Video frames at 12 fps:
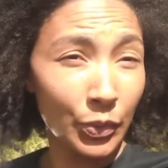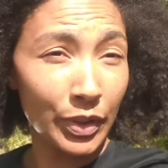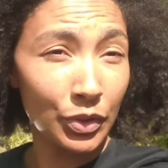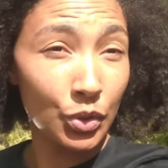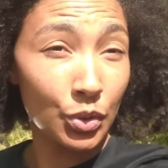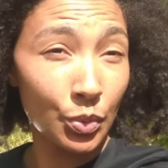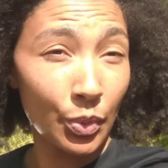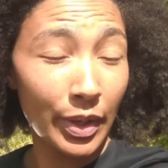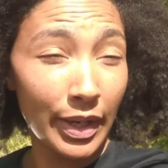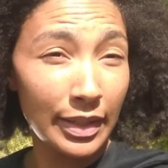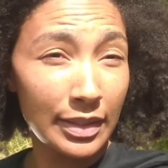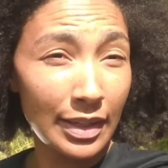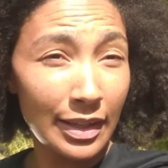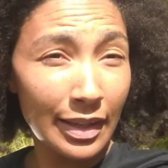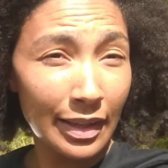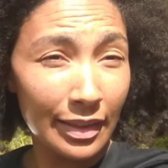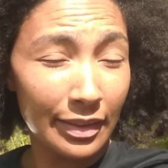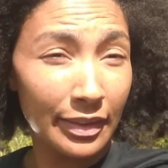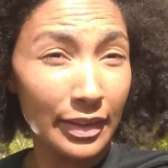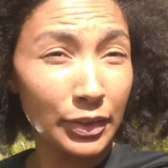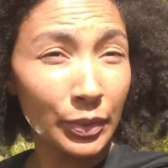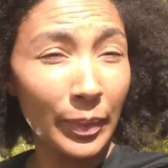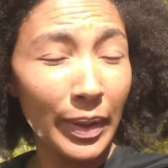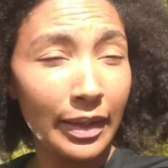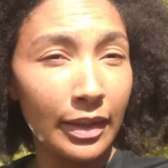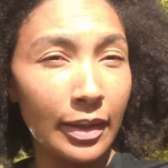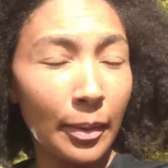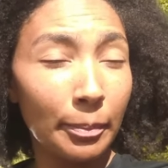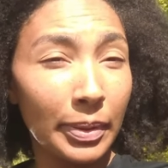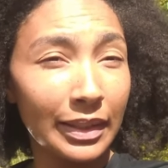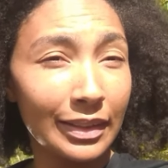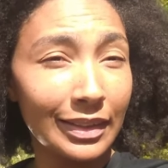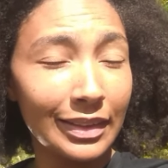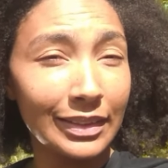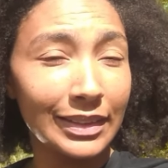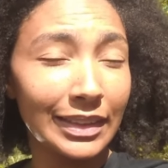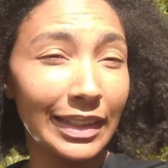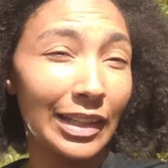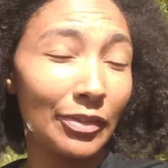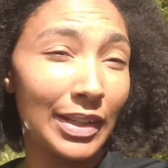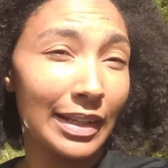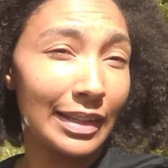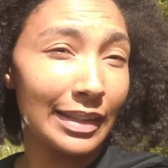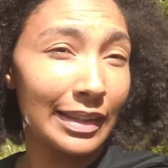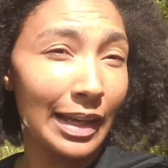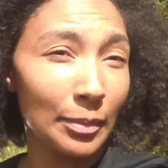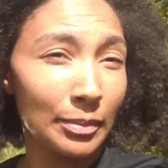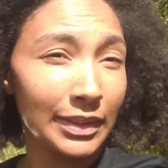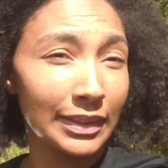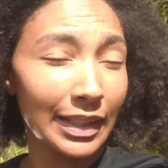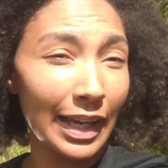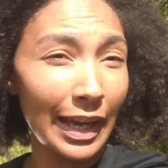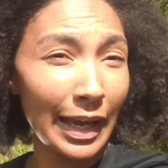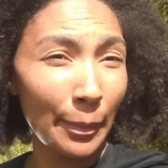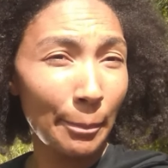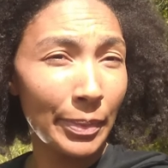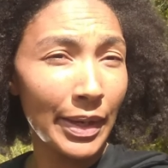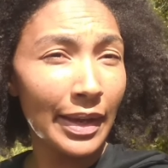you enjoyed this one, please give it a thumbs up